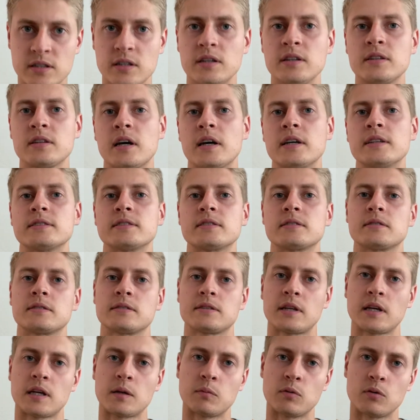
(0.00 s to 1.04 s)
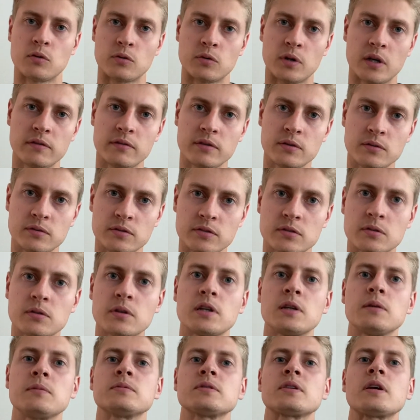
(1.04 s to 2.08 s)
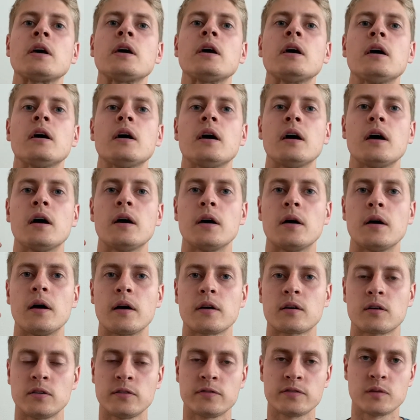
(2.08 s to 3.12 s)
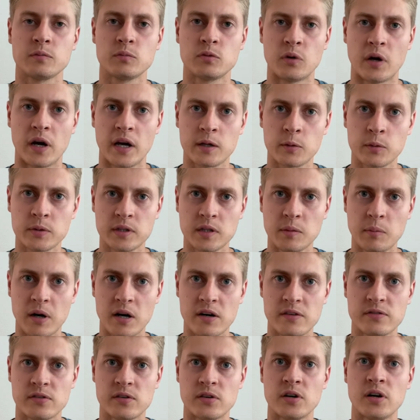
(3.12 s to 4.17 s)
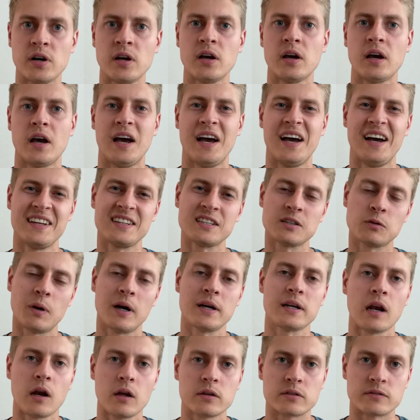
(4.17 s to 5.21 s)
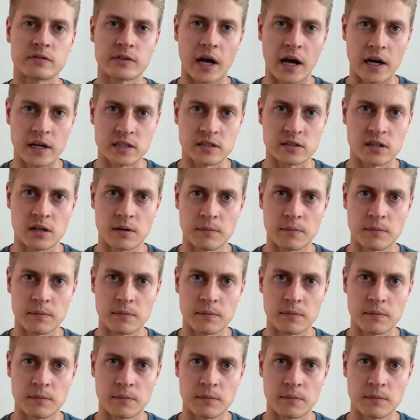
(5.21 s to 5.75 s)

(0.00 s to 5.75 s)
It has stable revenue streams, comfortable equity buffer, and quite a lot of cash.